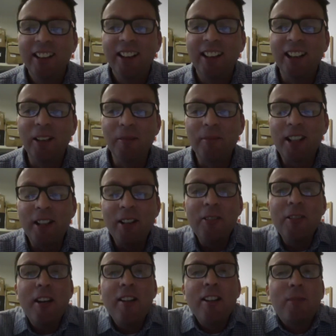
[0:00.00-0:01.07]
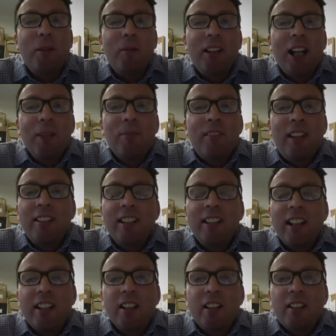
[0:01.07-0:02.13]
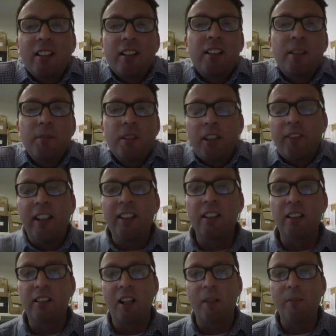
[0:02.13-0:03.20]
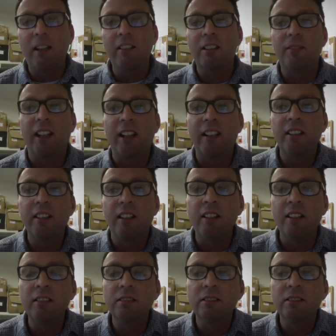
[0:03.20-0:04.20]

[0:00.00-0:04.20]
Um, so who knows what will happen? could, some good things could come out of it, you know.